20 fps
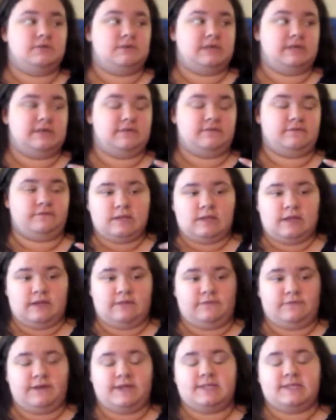give
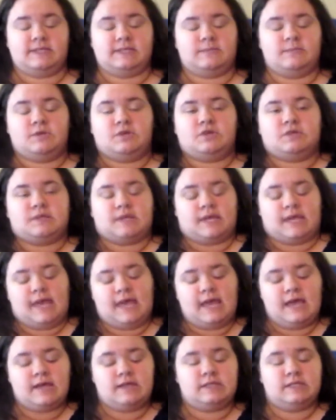advice as much as I
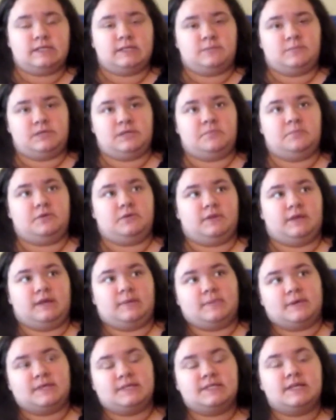can to people
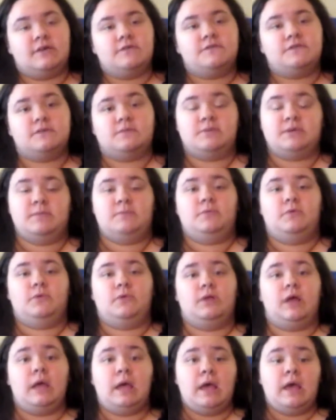like myself, so people,